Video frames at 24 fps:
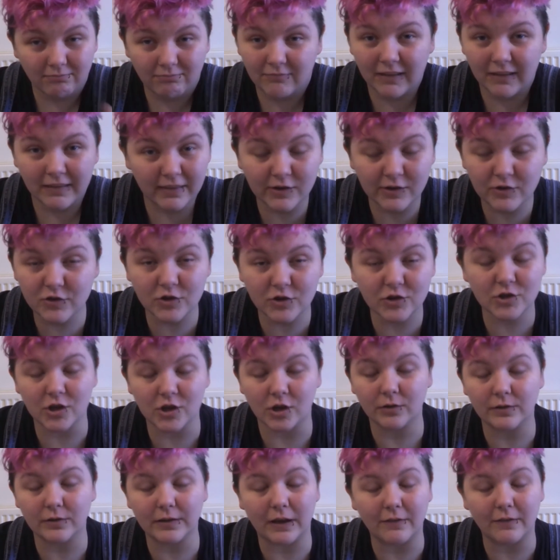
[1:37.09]
This just
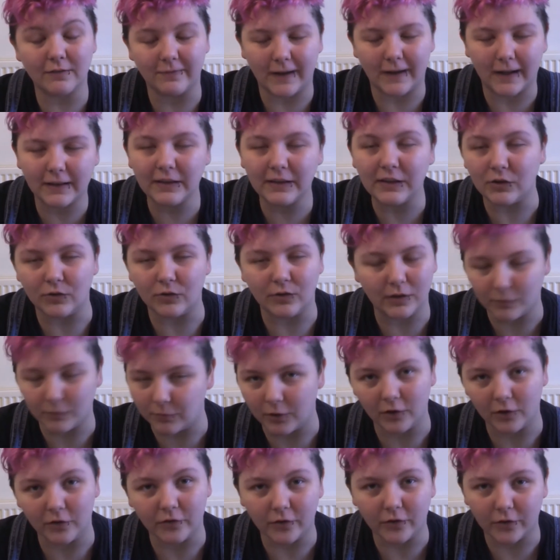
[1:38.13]
shows how valued he
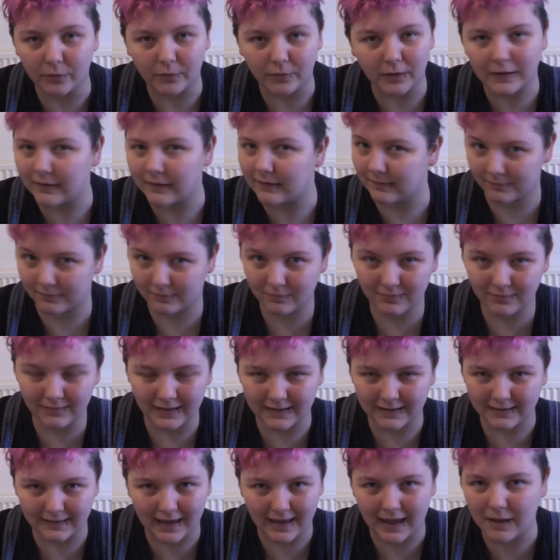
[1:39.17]
was, otherwise
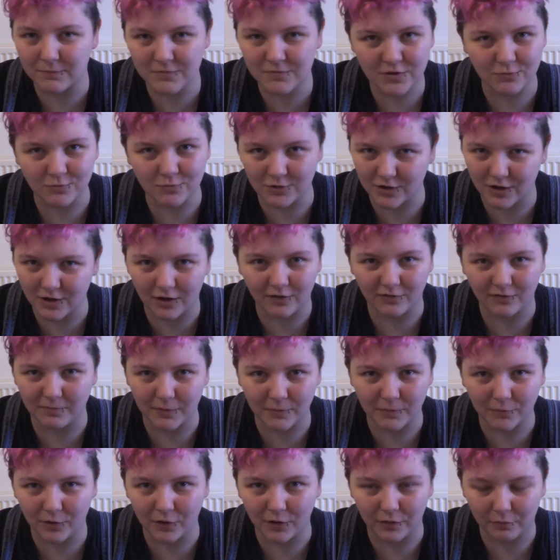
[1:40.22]
his capture would not have
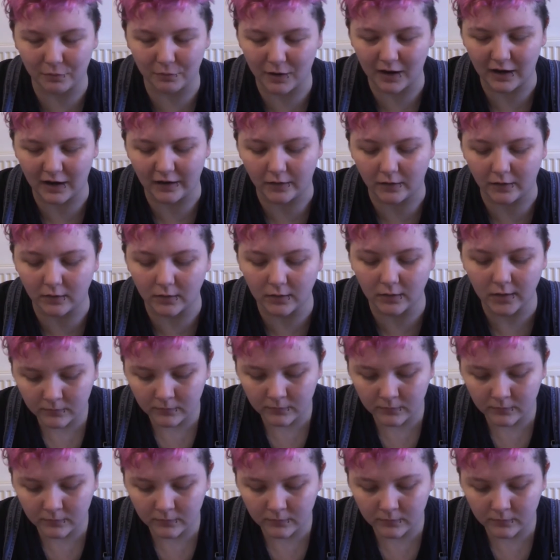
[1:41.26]
been worthwhile.